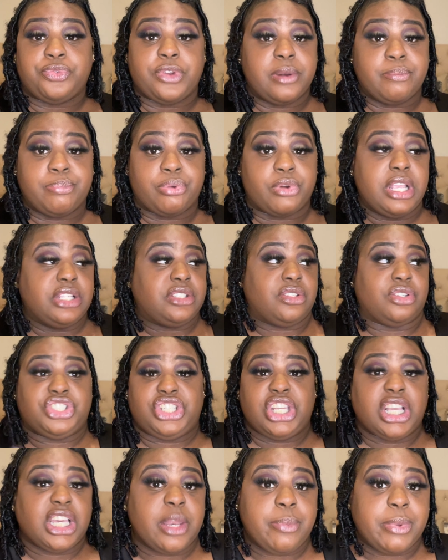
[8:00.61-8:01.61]
friend Bree, so
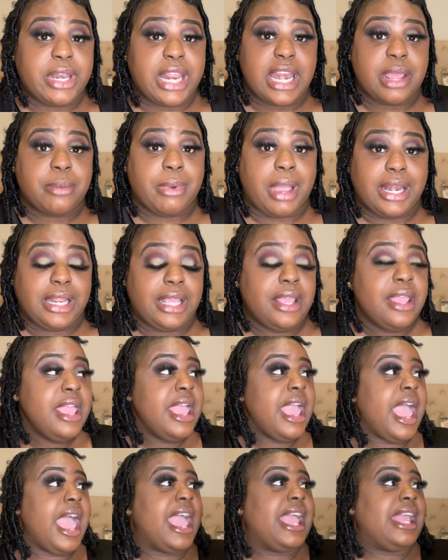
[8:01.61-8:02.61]
she could have been anybody.
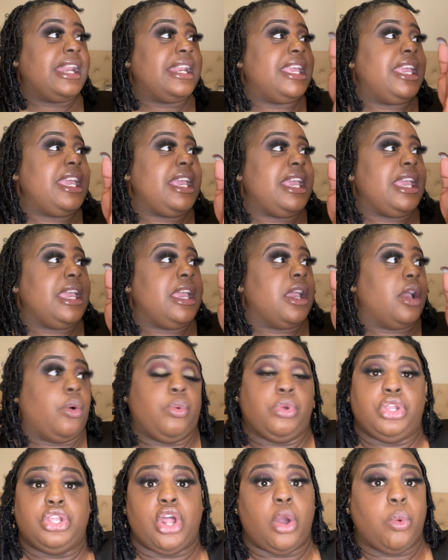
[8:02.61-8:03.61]
And he,
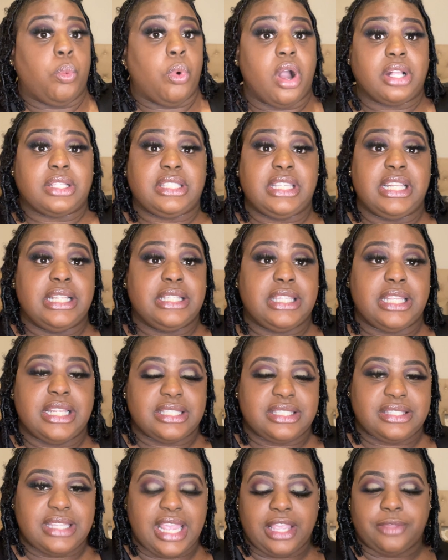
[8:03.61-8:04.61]
you know, walked in and did
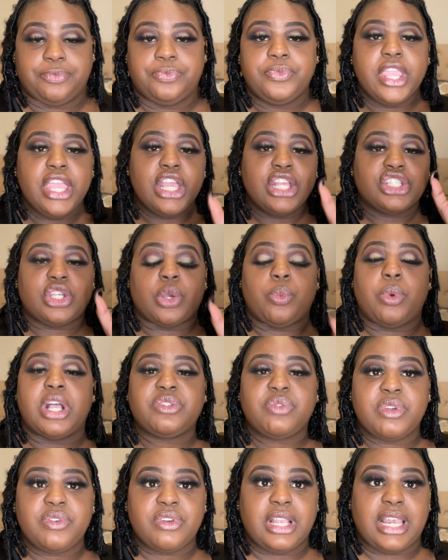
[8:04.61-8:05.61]
his thing. So
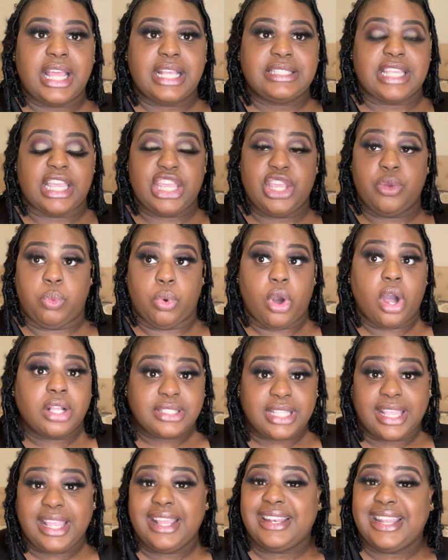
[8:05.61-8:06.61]
once we realized that he
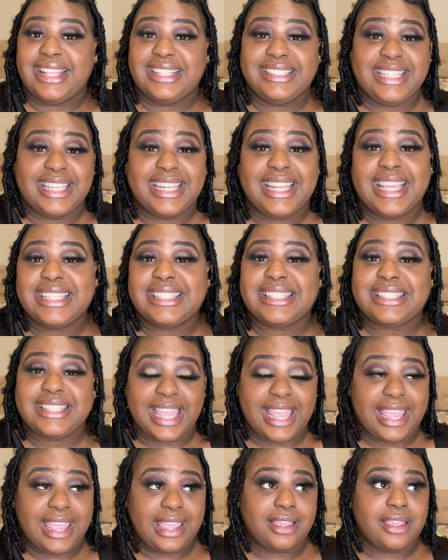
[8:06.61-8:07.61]
walked in and did his
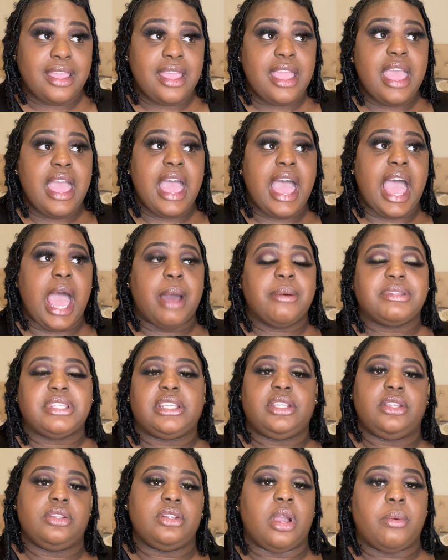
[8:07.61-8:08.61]
thing, I was
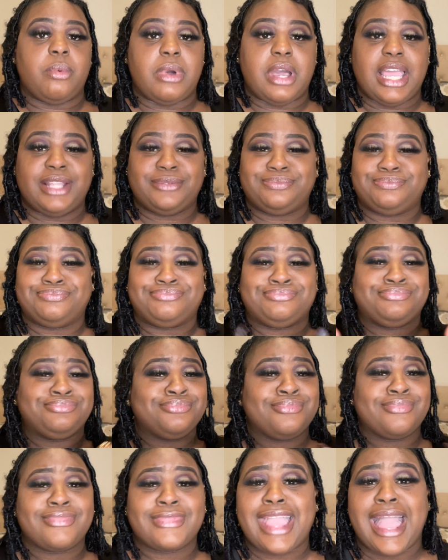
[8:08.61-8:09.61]
like, you know what?
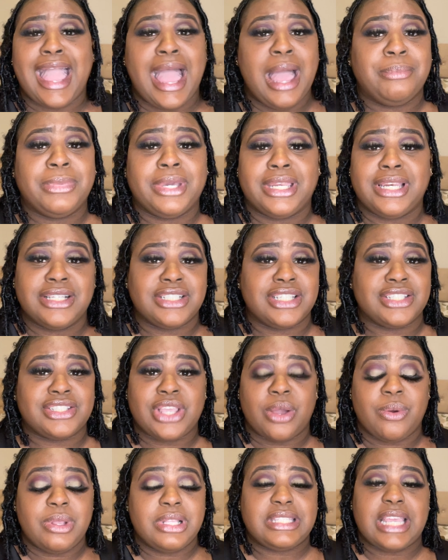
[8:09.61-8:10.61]
I'm gonna just
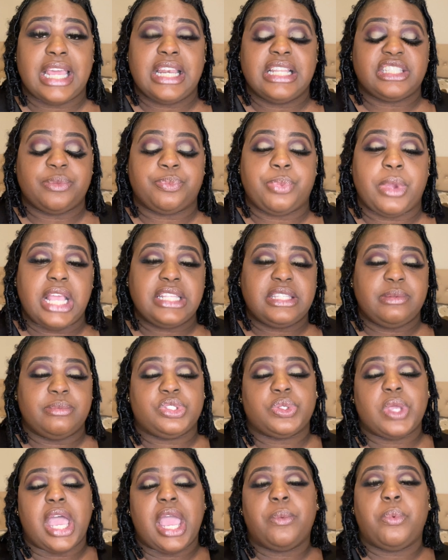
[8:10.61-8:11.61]
go inside and surprise him.
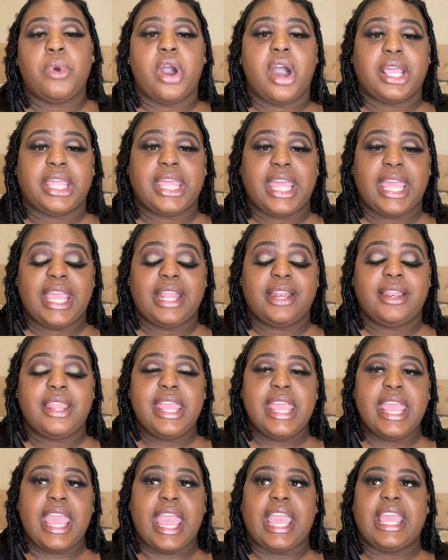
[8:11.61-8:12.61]
So I walk in
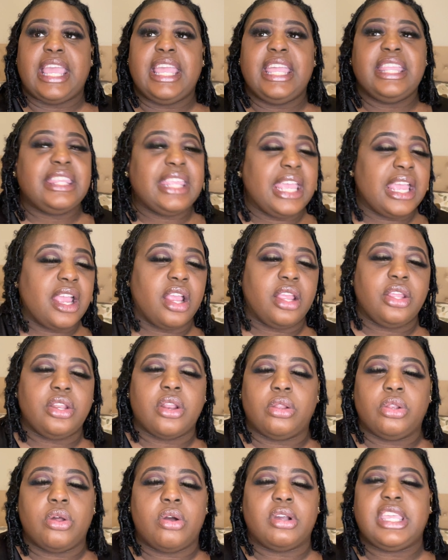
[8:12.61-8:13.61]
and he there, you
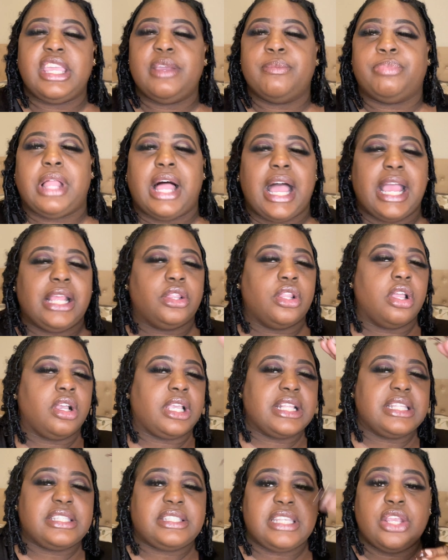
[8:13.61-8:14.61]
know, low key blind,
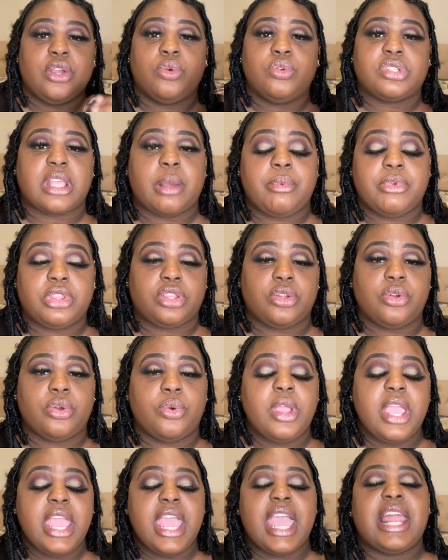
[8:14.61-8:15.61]
looking, seeing who's coming
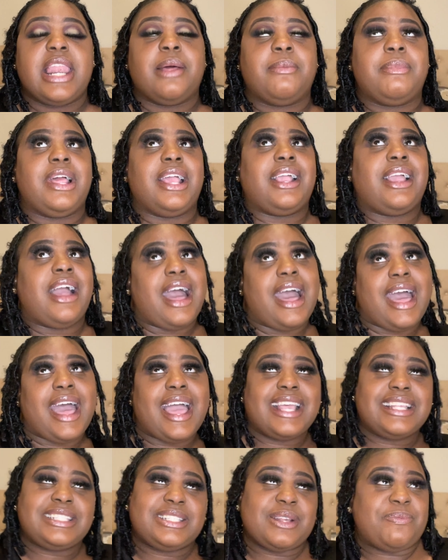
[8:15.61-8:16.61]
through. And I'm like,
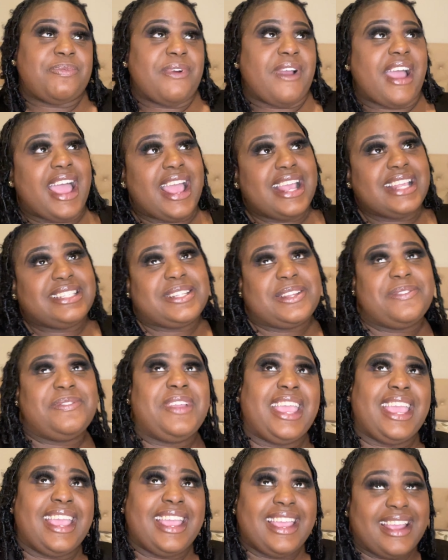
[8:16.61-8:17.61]
hi, surprise, I'm
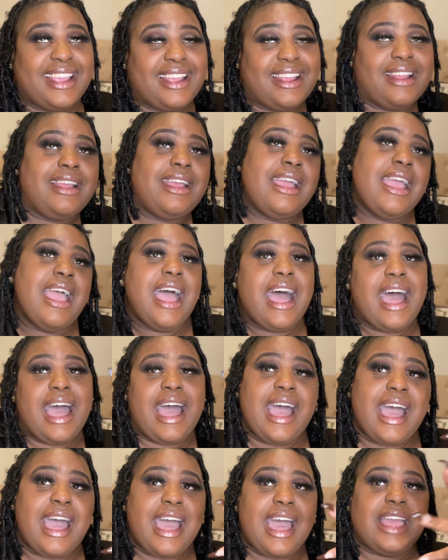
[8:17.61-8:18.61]
here.
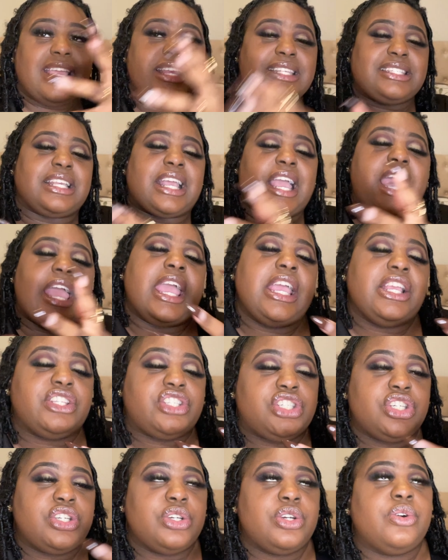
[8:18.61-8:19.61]
Ah, he's like, I
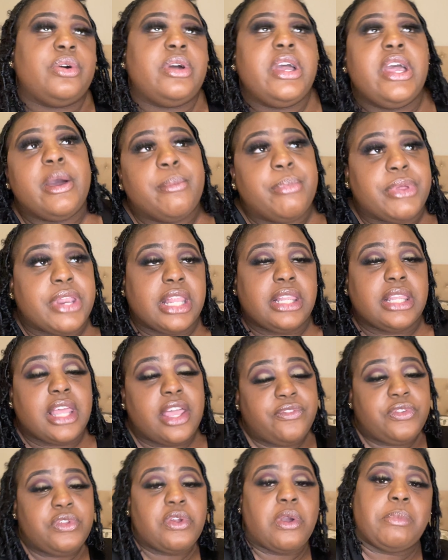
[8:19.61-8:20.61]
hate you, but I
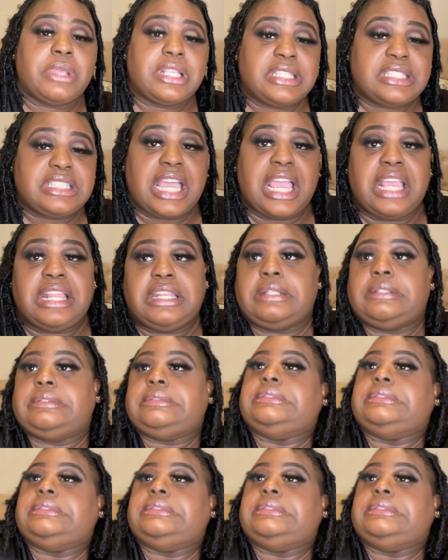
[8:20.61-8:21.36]
love you. I'm excited.